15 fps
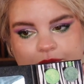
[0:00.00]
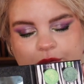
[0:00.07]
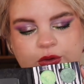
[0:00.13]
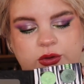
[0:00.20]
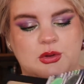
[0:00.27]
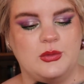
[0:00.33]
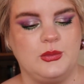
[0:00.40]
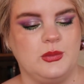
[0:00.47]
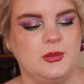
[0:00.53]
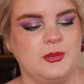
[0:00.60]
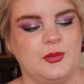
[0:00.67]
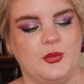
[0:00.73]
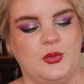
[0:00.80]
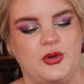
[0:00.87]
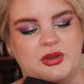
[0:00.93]
you know,
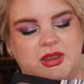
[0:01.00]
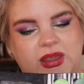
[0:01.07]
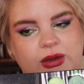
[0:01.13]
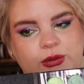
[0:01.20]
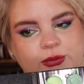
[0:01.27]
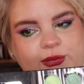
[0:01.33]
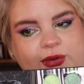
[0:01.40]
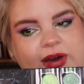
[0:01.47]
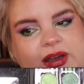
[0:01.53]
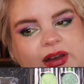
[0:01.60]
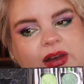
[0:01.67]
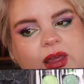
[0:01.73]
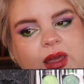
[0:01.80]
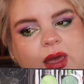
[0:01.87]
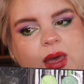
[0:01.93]
working out
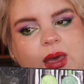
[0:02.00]
fine.